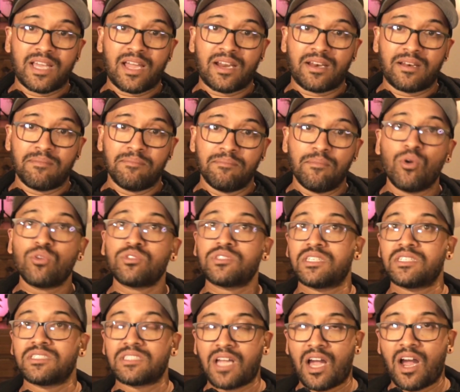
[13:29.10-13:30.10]
that most
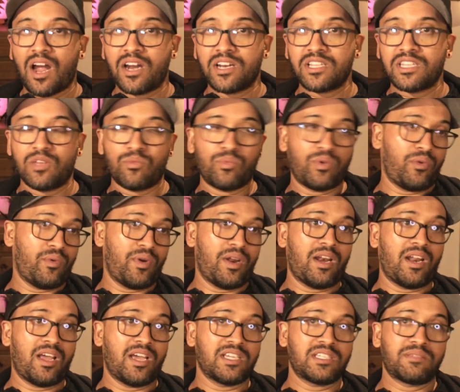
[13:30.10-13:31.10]
things are harder than we
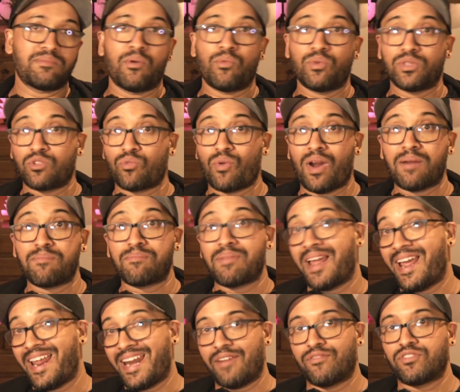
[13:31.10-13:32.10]
realize, but with the right
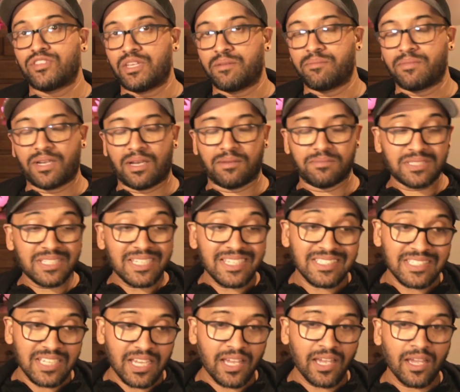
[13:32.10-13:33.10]
plan, everything becomes
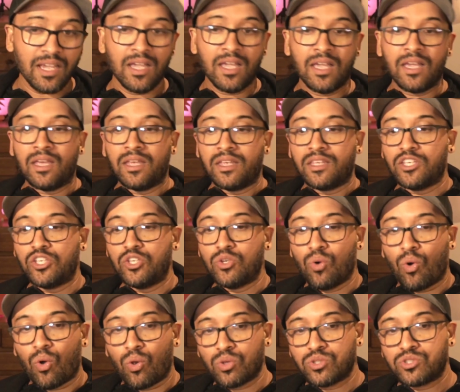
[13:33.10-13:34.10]
easy
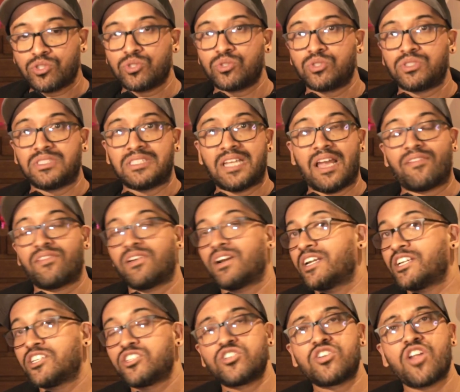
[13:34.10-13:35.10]
you also
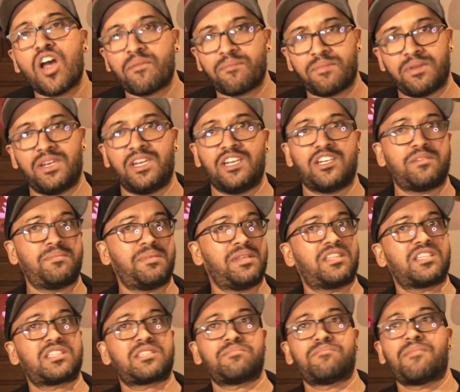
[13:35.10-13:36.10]
definitely do not need to be
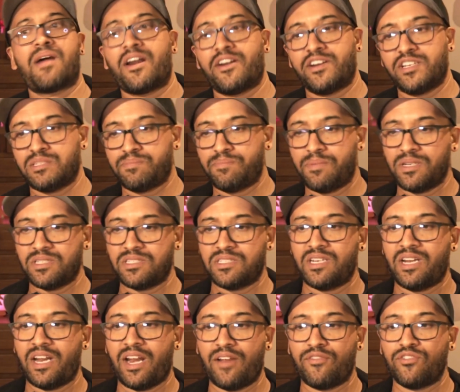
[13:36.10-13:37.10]
the smartest
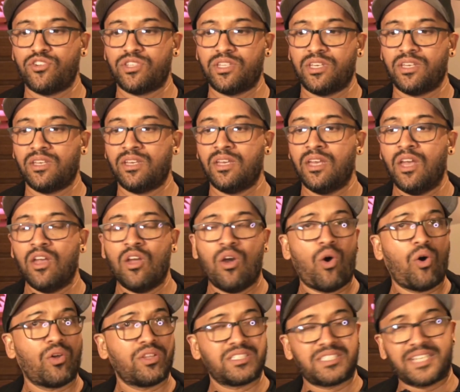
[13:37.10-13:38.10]
person at everything
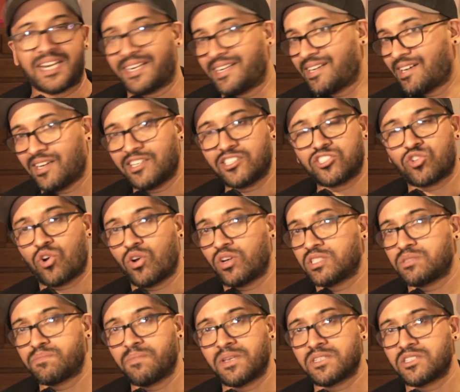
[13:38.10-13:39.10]
or the technically
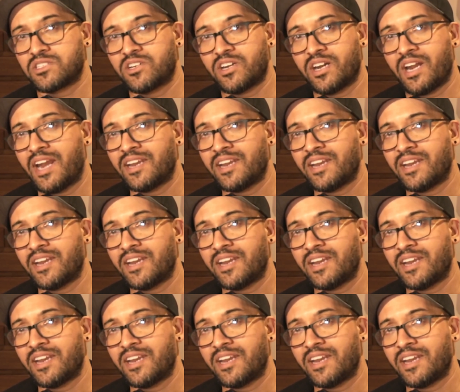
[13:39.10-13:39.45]
strongest person in